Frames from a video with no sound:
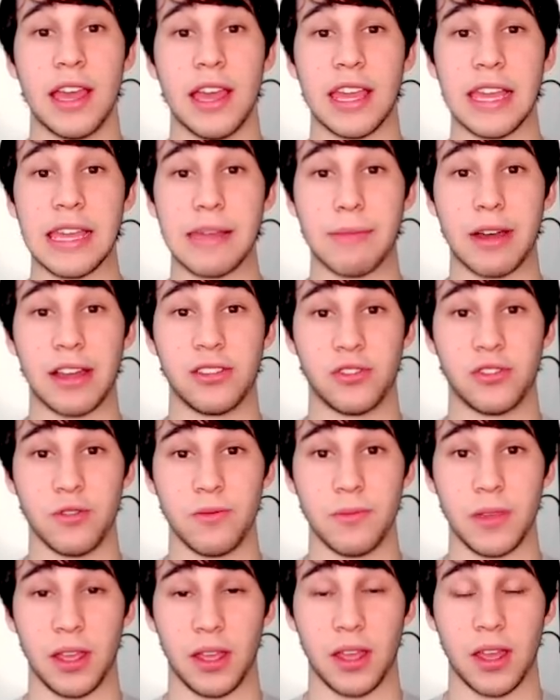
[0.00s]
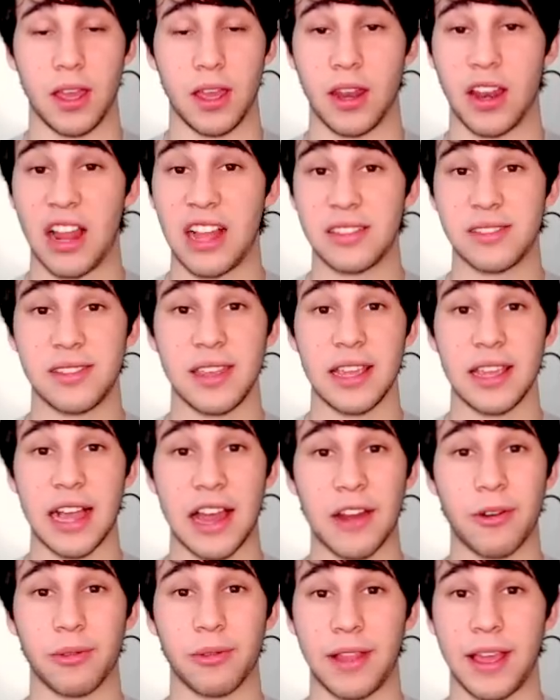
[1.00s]
Imaizumi. Not saying
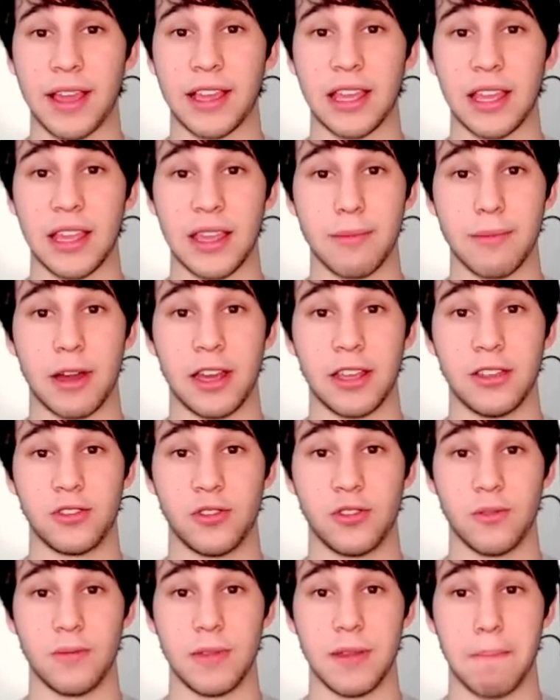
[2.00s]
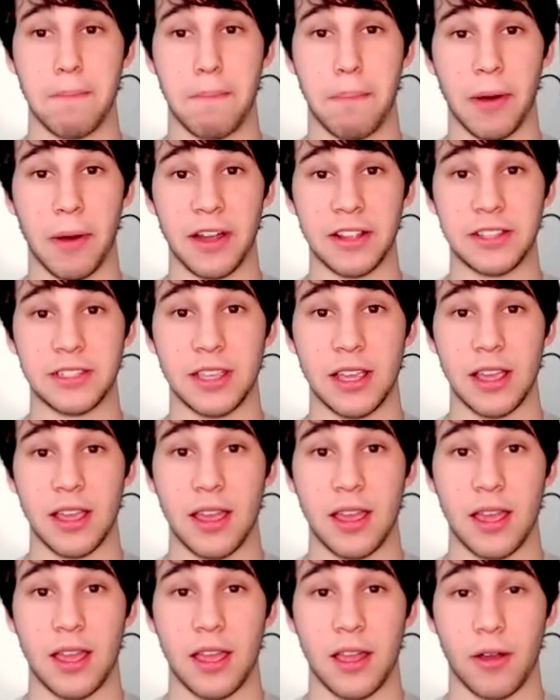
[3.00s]
I don't like Imaizumi, but
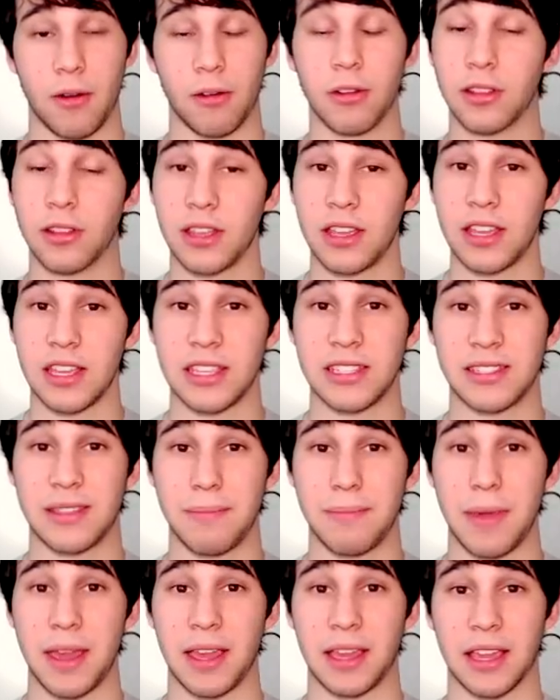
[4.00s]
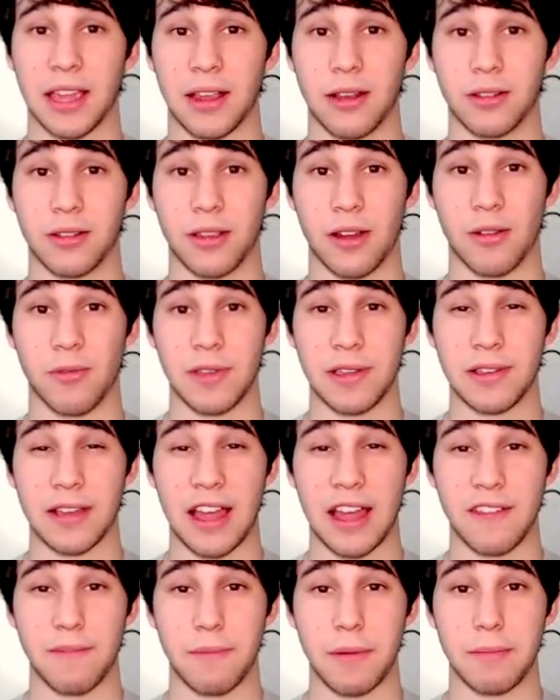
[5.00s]
Onoda is the main character, and we've
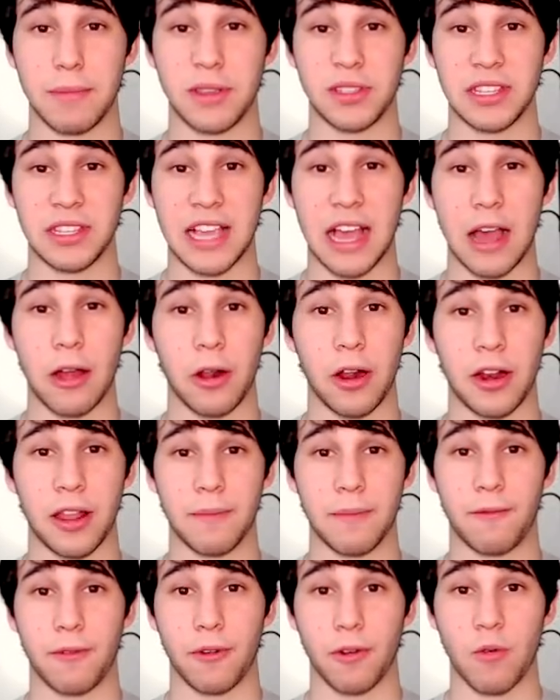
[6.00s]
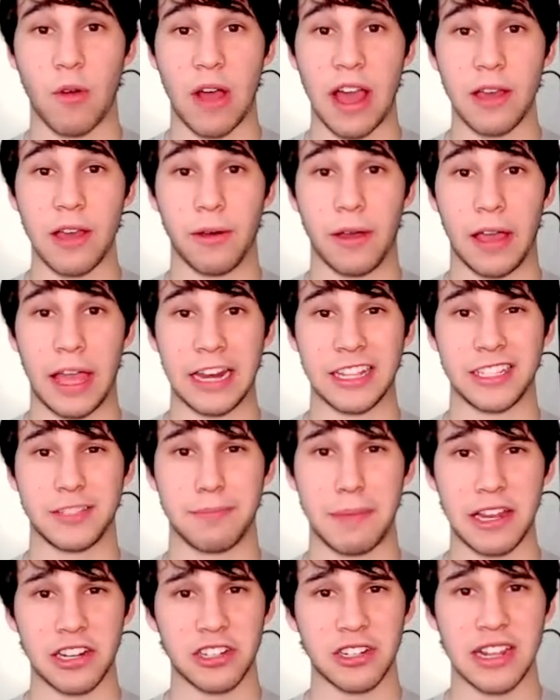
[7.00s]
kind of been missing out on him for a while, and
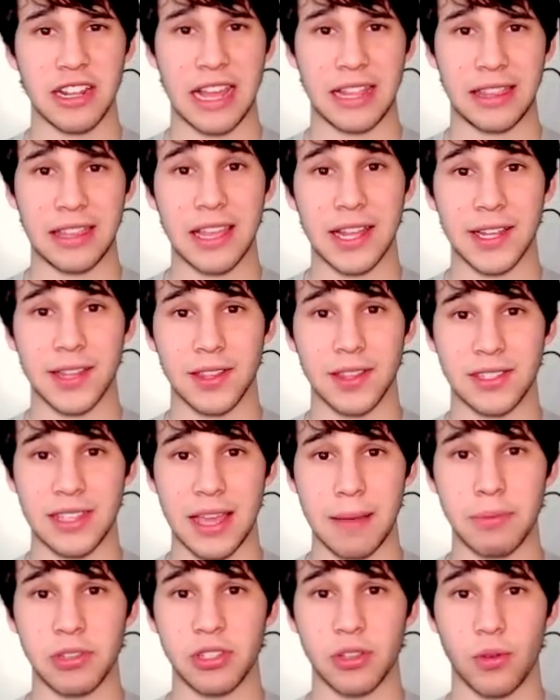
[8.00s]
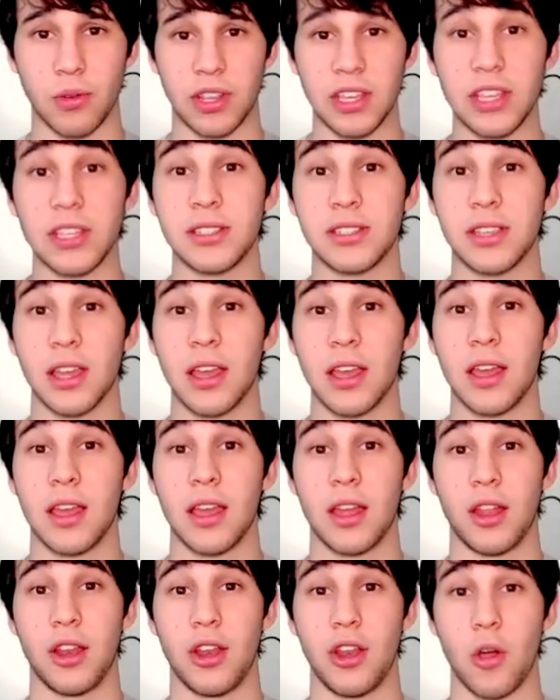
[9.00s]
especially at the end of this episode, he's
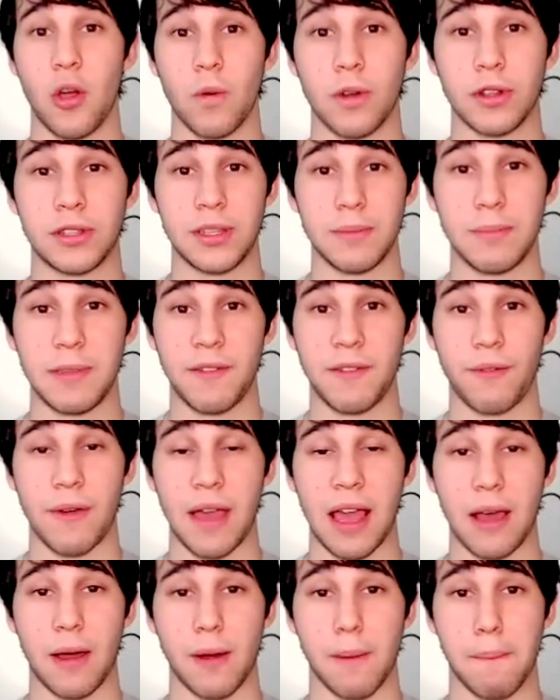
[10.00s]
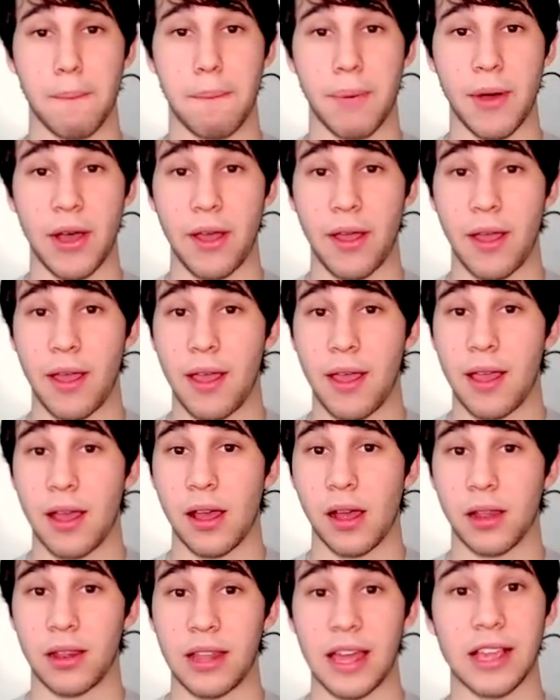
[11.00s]
nowhere to be found. But
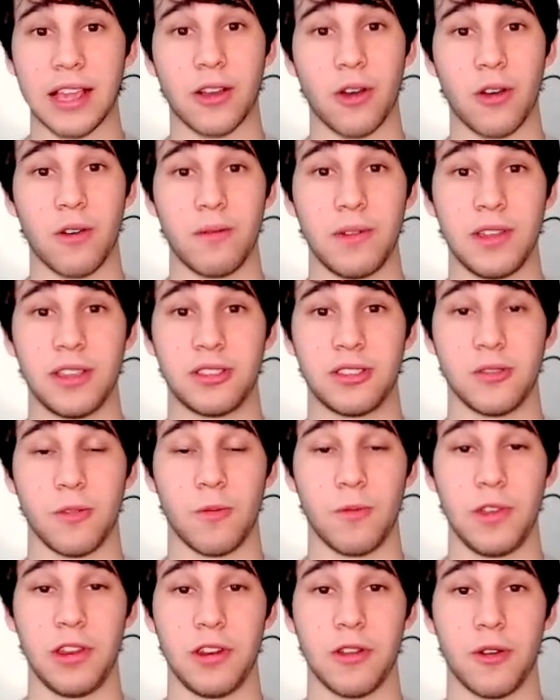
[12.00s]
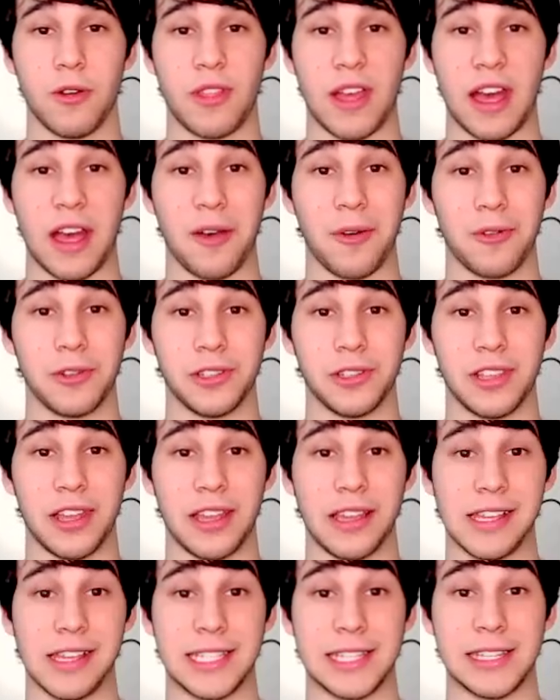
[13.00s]
like always, we know that
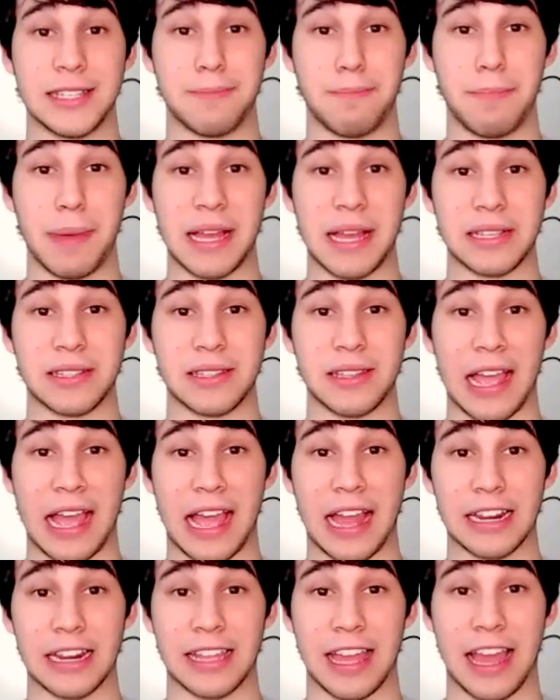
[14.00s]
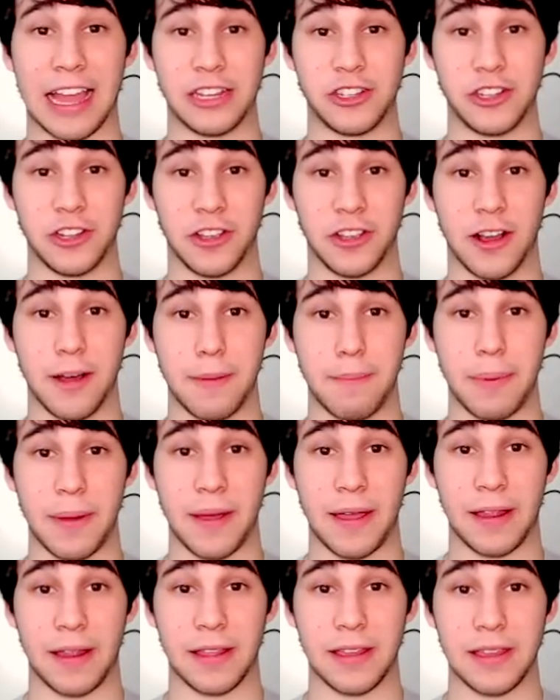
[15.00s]
Onoda is his best at catching up,
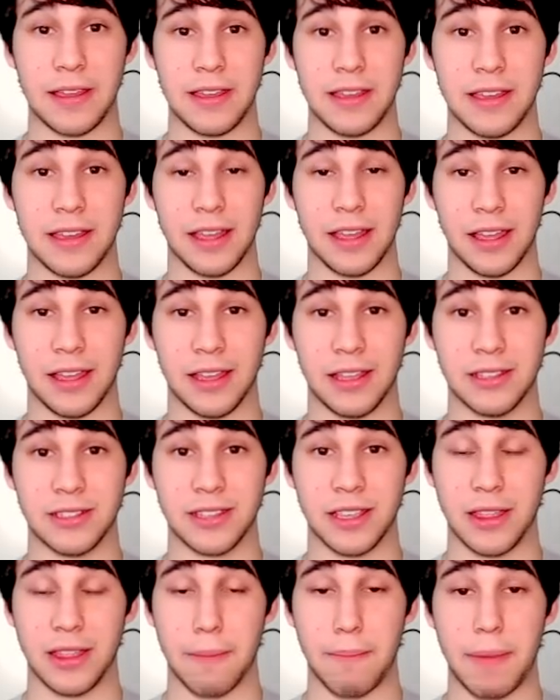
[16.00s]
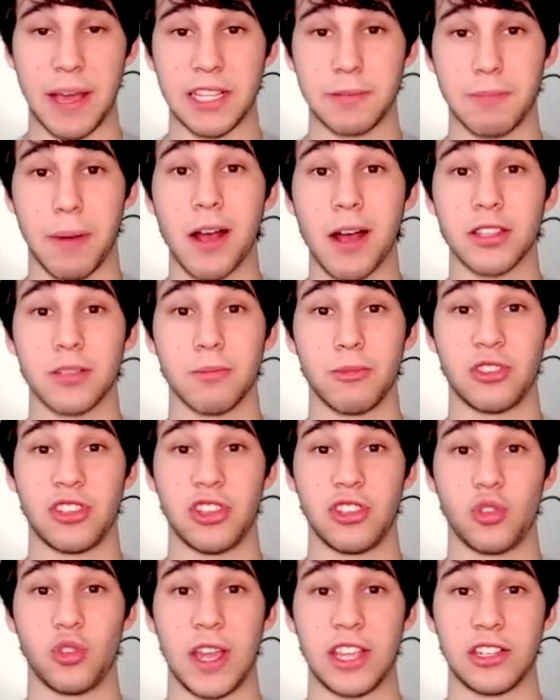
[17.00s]
and he is in the best possible
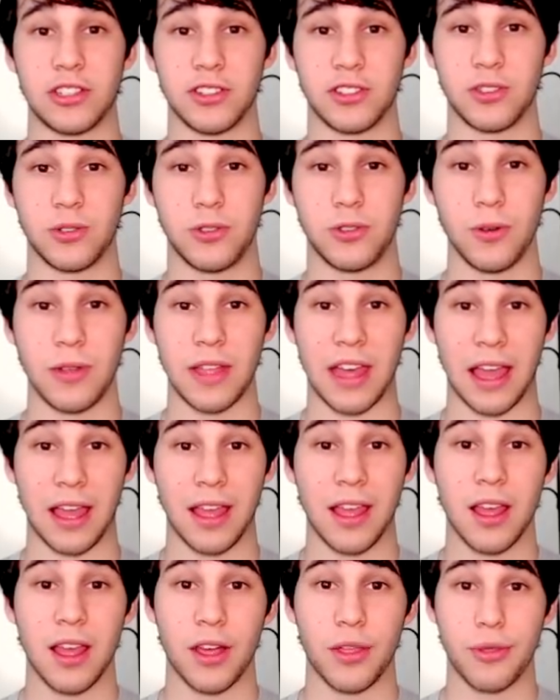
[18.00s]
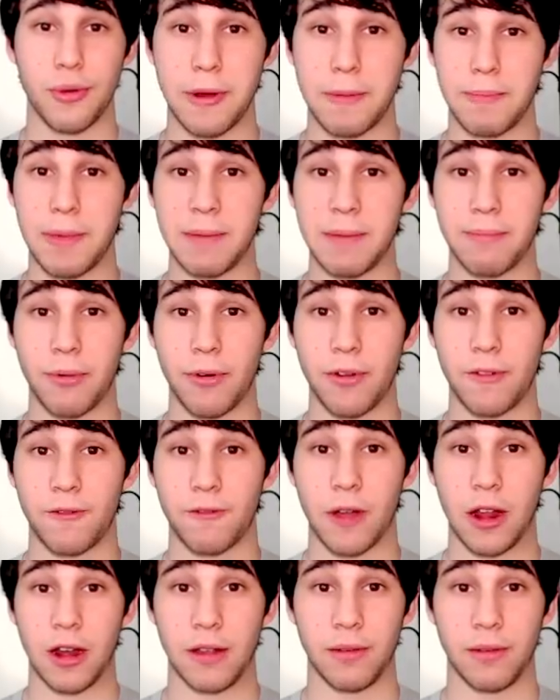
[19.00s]
situation to do that. Three people in
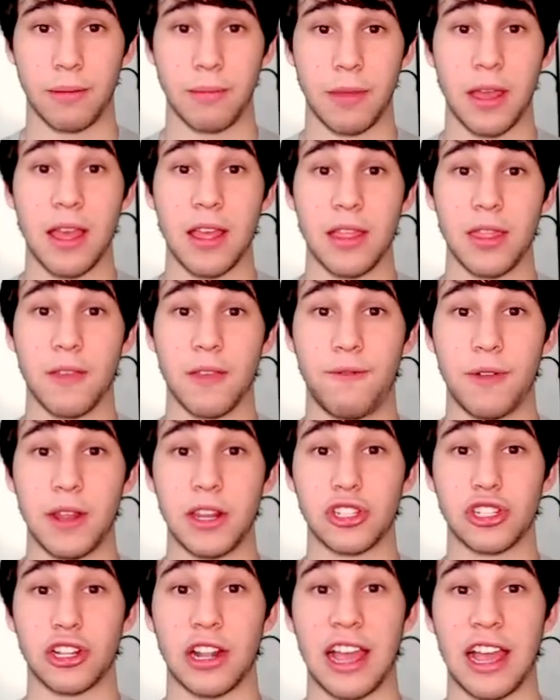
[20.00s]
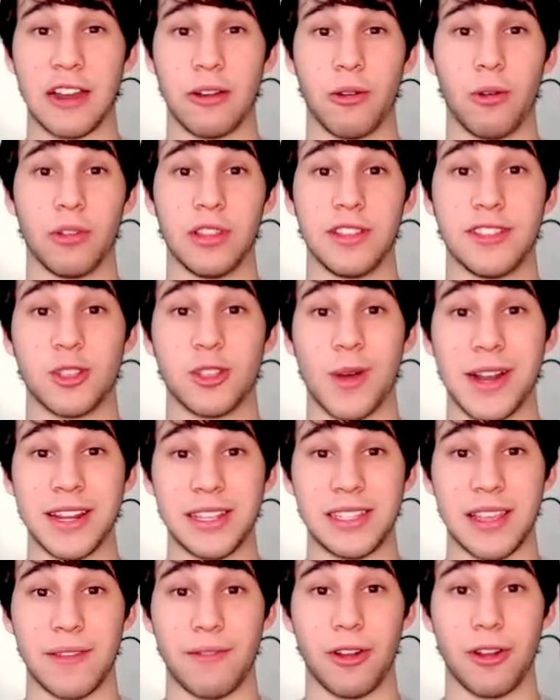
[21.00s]
front of him, the finish line only
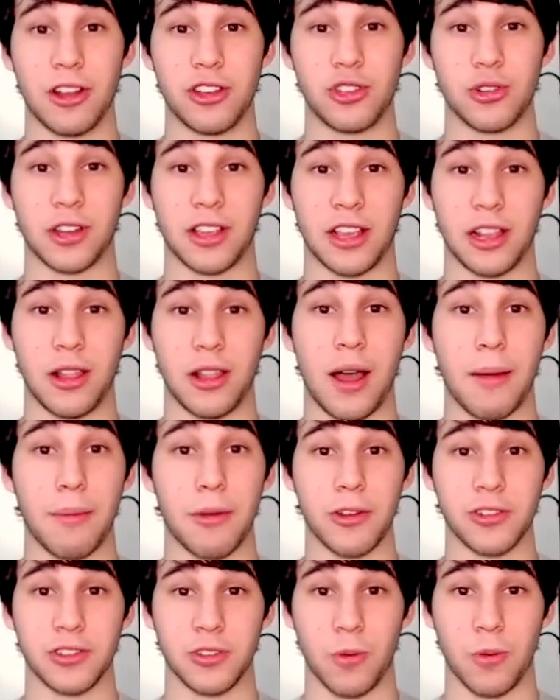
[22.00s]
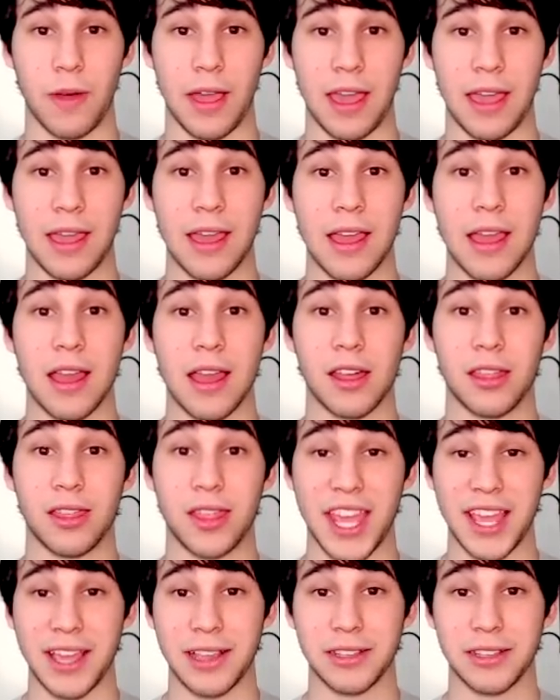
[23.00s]
2,700 kilometers away.
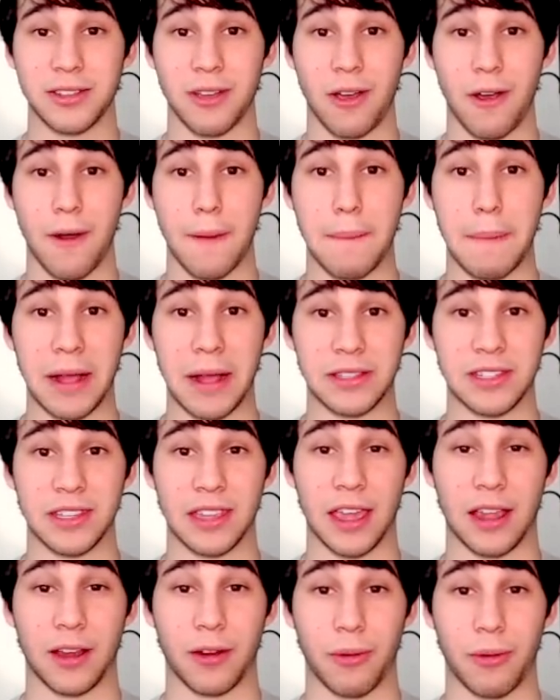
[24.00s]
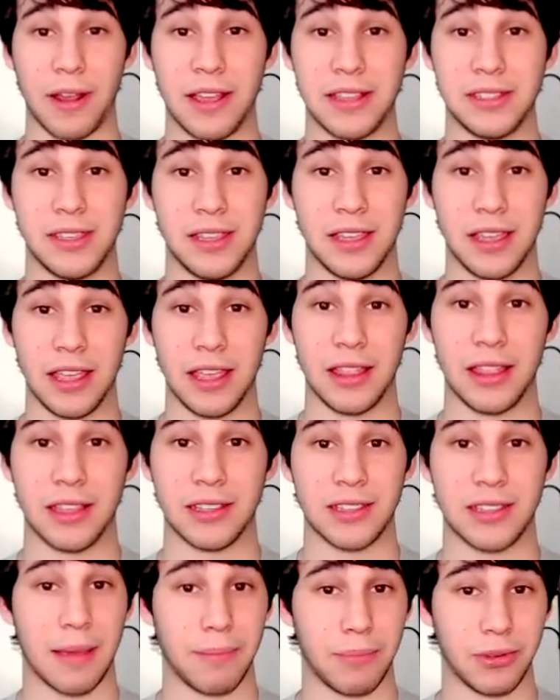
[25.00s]
Things are about to get crazy in
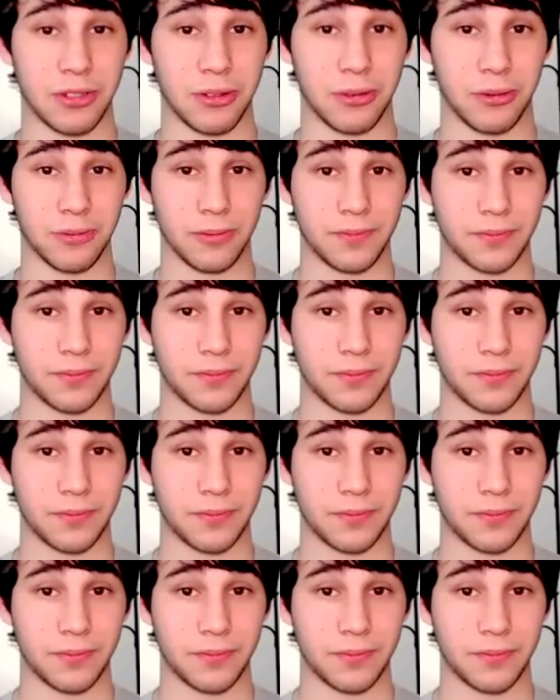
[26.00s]
this episode.